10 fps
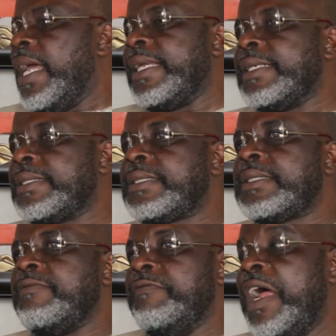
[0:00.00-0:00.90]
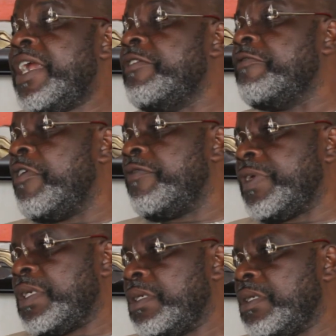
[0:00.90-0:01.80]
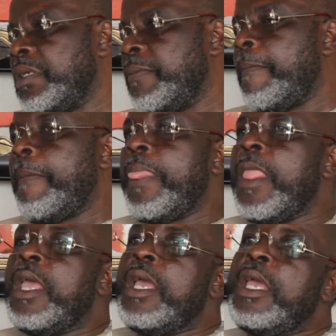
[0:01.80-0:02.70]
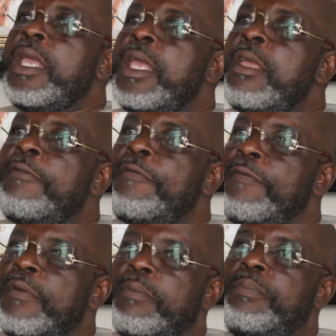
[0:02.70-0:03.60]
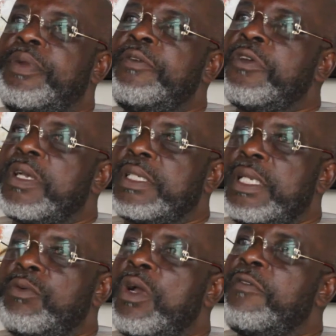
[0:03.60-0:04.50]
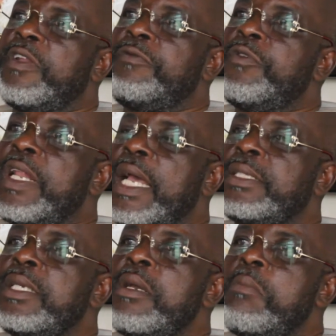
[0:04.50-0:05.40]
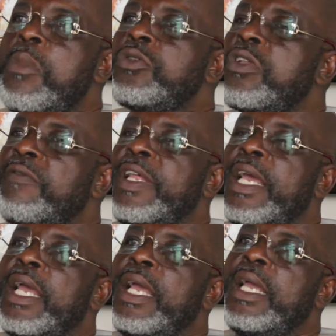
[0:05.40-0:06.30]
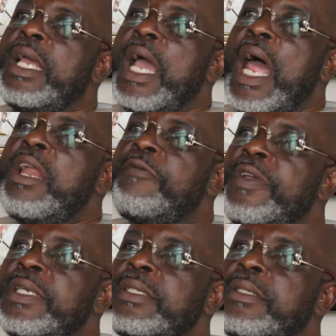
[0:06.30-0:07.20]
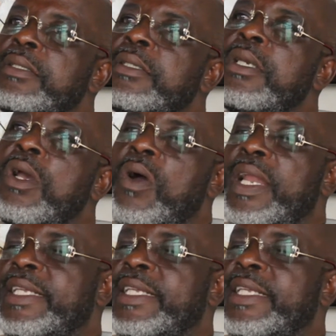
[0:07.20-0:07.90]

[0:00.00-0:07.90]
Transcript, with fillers: It is very involving. If previously we were of the view that most of the RFAs or